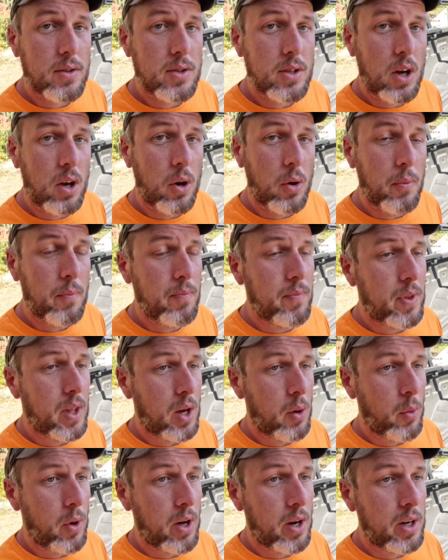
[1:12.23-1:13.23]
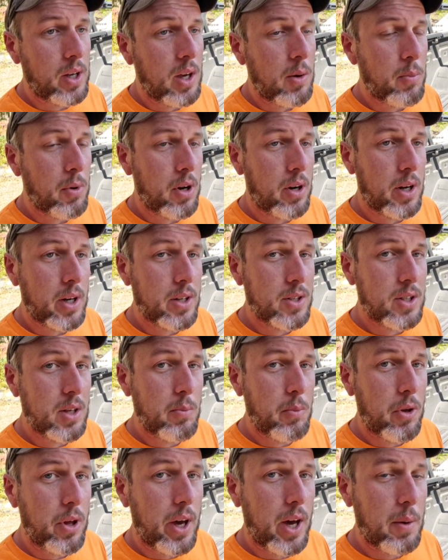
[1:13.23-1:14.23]
So I wanted to keep it a nice
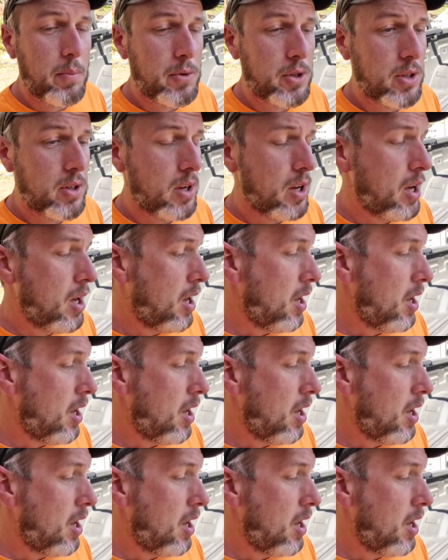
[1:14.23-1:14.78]
simple option.